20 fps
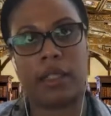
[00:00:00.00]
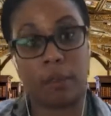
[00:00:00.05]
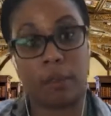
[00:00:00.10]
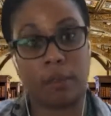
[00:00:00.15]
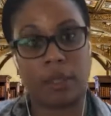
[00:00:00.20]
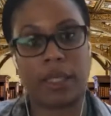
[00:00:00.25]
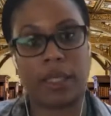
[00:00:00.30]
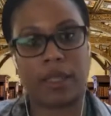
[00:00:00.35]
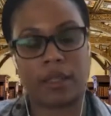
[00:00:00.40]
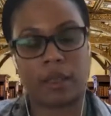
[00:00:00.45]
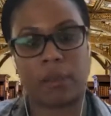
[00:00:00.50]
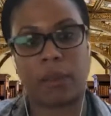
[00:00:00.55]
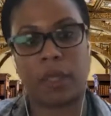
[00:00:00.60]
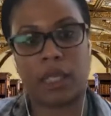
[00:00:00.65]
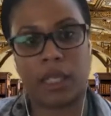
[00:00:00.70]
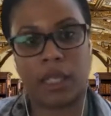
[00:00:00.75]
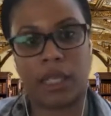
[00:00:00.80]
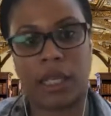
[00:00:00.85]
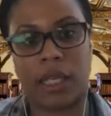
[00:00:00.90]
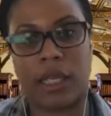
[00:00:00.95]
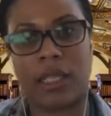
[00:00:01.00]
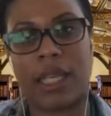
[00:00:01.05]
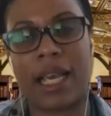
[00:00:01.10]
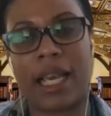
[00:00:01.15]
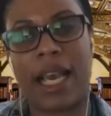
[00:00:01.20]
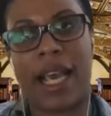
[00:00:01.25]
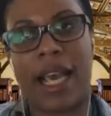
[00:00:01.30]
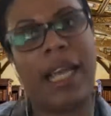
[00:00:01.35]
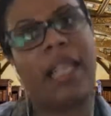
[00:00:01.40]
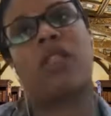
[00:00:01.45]
disabilities.
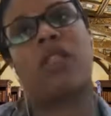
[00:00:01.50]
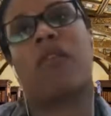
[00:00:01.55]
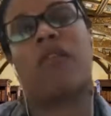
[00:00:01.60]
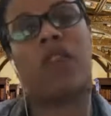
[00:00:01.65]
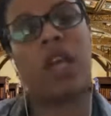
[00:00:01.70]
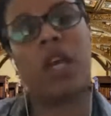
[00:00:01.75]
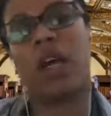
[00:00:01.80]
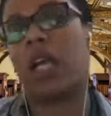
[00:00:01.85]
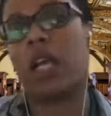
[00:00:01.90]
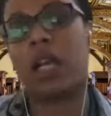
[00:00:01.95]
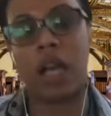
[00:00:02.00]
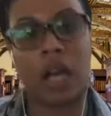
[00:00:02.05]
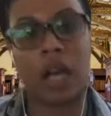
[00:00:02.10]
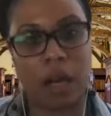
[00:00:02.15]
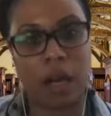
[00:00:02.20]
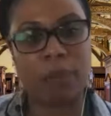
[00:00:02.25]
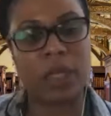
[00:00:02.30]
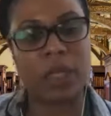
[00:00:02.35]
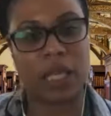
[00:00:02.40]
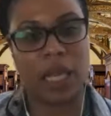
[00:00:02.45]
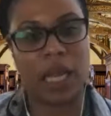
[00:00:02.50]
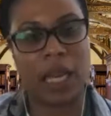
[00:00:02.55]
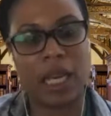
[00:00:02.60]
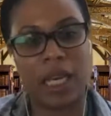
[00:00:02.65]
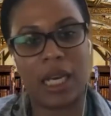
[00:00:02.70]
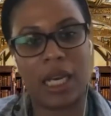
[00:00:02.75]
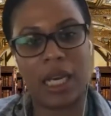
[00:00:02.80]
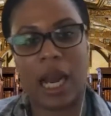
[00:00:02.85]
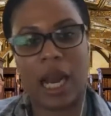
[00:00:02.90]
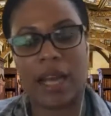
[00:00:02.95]
It's very
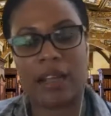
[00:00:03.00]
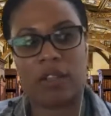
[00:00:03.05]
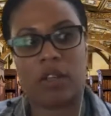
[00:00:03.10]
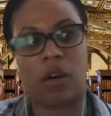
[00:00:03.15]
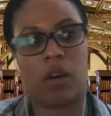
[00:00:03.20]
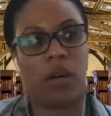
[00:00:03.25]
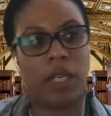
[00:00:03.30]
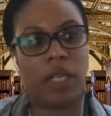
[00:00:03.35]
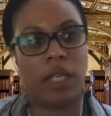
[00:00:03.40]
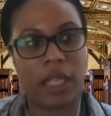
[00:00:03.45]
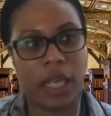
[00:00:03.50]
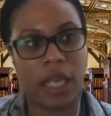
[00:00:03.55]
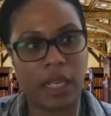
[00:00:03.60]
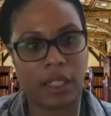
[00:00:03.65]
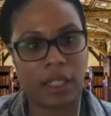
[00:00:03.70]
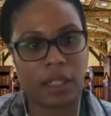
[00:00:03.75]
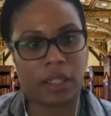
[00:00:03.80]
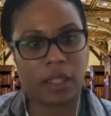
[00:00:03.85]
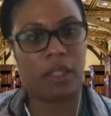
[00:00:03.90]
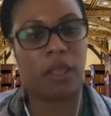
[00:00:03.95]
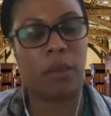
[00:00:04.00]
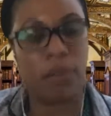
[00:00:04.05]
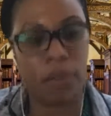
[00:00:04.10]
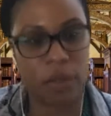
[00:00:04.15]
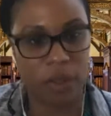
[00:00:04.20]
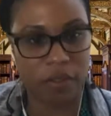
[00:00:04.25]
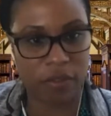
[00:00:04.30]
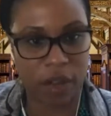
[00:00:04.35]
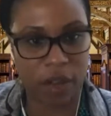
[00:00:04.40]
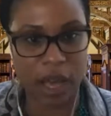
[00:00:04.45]
complicated, and I don't intend to
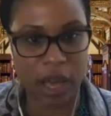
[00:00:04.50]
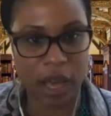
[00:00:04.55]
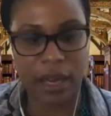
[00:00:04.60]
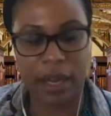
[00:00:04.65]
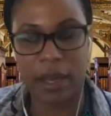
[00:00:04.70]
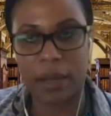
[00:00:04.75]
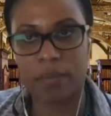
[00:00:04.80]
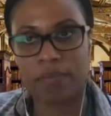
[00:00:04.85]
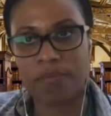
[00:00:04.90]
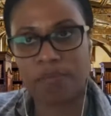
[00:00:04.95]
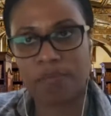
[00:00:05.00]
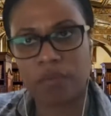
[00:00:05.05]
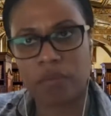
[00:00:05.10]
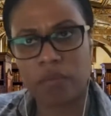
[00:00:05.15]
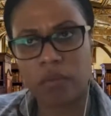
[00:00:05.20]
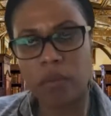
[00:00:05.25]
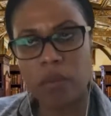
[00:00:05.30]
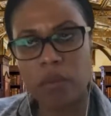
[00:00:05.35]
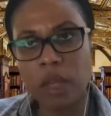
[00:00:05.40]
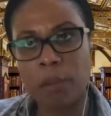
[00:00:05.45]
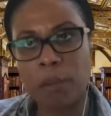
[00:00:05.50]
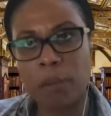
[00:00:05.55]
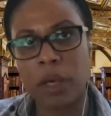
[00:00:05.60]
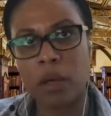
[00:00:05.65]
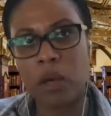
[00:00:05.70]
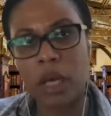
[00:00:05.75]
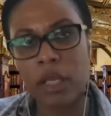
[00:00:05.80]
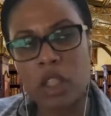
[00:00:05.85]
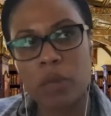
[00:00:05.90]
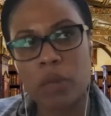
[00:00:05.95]
simplify it, but
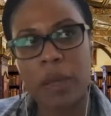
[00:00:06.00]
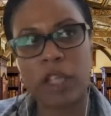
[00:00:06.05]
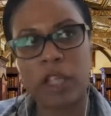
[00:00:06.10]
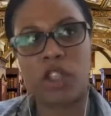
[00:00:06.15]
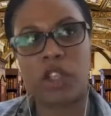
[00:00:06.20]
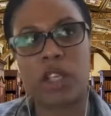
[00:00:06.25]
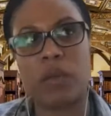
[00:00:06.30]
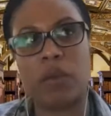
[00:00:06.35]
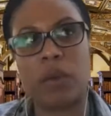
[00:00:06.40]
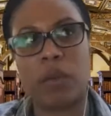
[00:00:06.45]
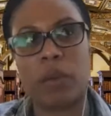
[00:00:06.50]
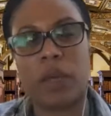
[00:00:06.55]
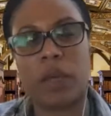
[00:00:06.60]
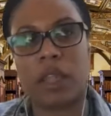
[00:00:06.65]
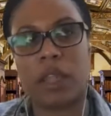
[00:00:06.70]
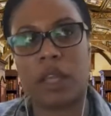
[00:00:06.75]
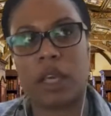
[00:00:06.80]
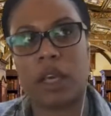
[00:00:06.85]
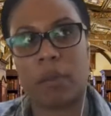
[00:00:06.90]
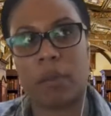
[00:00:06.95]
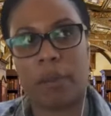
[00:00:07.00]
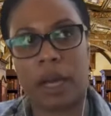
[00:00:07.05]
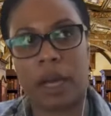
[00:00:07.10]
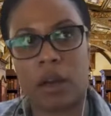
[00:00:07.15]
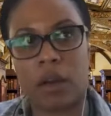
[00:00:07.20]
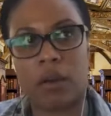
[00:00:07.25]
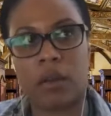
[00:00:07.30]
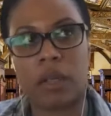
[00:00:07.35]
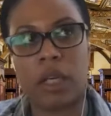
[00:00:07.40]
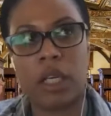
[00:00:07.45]
especially when we think
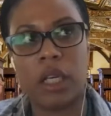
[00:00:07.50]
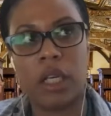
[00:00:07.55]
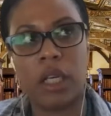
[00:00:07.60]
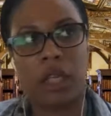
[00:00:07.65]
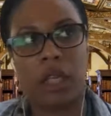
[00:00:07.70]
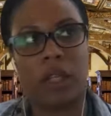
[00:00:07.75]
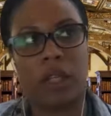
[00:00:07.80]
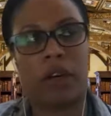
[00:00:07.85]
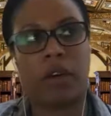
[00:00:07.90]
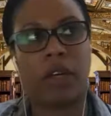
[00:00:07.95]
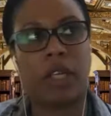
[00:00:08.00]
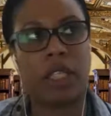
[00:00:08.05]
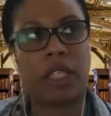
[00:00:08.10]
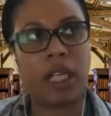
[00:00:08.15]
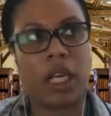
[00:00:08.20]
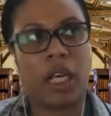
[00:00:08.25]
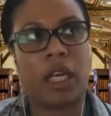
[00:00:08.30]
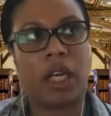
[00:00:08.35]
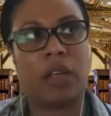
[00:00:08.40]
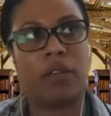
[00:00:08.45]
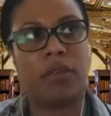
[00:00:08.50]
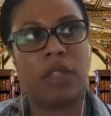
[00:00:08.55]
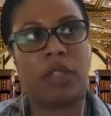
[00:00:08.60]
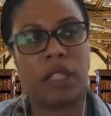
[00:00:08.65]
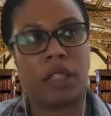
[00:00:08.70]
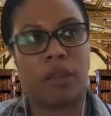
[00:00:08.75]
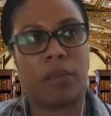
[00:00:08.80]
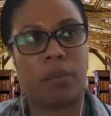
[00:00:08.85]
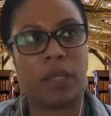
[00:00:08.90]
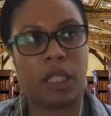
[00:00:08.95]
about the critique of
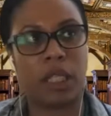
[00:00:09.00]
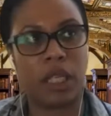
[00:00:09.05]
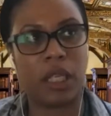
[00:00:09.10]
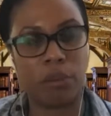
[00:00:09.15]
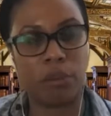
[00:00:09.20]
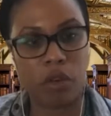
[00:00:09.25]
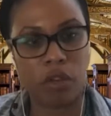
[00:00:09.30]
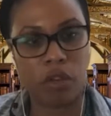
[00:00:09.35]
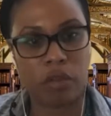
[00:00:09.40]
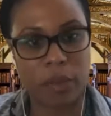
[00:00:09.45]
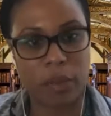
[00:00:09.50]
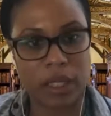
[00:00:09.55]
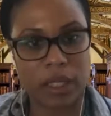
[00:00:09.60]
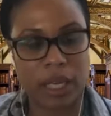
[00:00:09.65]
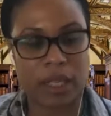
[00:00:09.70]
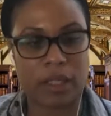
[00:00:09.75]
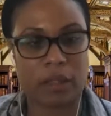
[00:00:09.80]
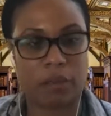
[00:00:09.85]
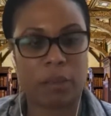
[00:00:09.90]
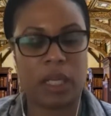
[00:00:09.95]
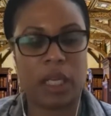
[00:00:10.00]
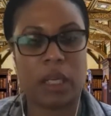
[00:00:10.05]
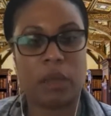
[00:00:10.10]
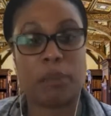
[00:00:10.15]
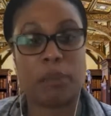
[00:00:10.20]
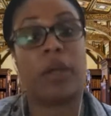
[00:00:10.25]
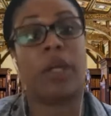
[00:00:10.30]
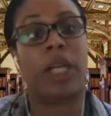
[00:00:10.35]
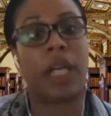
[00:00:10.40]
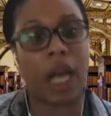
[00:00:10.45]
disability movements as being
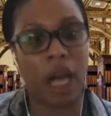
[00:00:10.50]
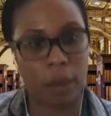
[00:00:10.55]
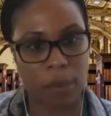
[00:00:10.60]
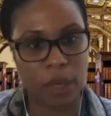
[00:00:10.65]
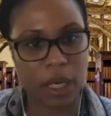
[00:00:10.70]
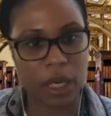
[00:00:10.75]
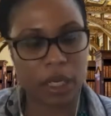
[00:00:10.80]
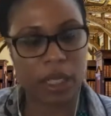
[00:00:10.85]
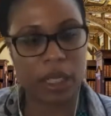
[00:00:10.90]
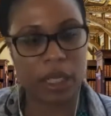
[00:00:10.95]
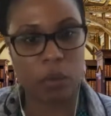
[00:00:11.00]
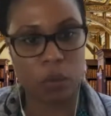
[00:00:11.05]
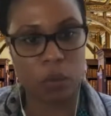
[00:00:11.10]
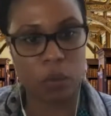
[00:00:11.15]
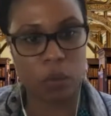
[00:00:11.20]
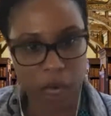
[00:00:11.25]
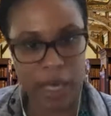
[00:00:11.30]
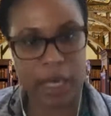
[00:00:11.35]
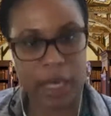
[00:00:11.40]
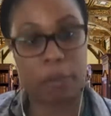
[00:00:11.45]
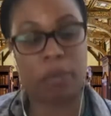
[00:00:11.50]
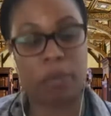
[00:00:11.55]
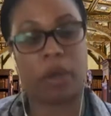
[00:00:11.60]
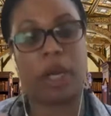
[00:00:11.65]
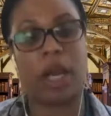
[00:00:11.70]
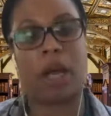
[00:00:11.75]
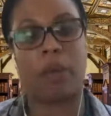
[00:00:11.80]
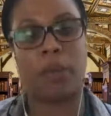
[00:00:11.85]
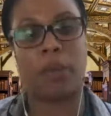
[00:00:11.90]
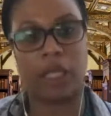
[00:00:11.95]
predominantly white and
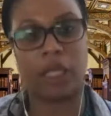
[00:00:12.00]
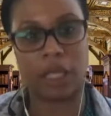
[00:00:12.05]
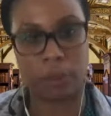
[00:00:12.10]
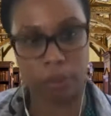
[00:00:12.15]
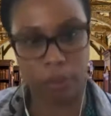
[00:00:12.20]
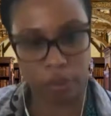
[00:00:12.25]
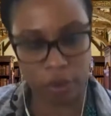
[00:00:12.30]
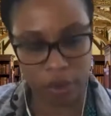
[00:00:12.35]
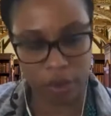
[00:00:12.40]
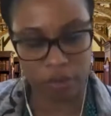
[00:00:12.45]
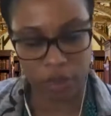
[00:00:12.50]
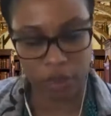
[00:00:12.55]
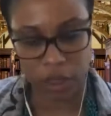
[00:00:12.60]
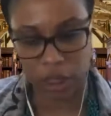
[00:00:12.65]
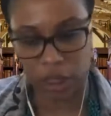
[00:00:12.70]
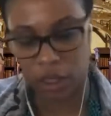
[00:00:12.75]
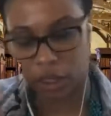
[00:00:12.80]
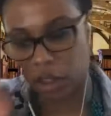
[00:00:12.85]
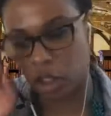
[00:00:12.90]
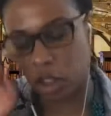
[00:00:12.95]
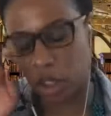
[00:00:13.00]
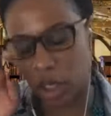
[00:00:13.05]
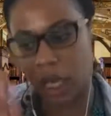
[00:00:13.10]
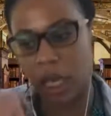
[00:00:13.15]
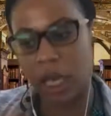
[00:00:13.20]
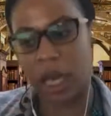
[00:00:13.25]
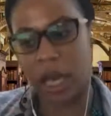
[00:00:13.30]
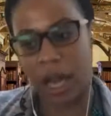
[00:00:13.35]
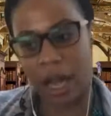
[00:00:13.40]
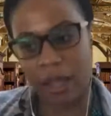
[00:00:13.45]
predominantly privileged,
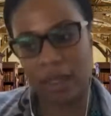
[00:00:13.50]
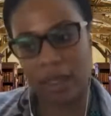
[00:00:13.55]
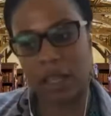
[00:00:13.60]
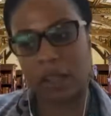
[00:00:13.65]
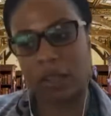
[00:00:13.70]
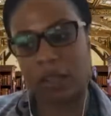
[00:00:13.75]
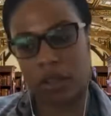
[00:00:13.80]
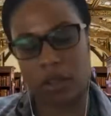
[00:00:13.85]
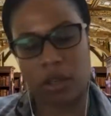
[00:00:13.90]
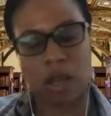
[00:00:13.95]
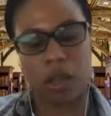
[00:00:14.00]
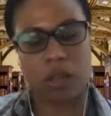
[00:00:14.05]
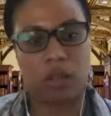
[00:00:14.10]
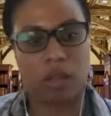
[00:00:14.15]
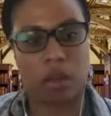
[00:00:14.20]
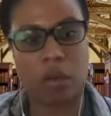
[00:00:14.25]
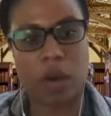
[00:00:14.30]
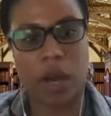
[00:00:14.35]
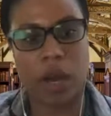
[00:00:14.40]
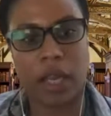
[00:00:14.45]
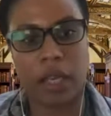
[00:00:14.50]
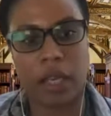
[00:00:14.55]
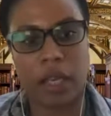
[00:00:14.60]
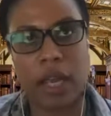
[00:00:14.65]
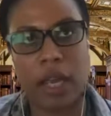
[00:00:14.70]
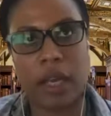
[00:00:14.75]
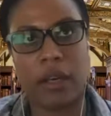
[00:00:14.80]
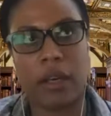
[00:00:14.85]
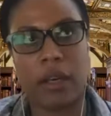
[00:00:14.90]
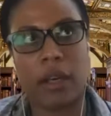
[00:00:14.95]
I think there's also a way
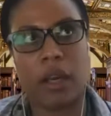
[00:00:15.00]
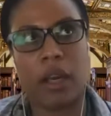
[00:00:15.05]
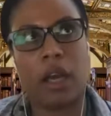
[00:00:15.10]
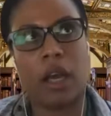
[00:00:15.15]
in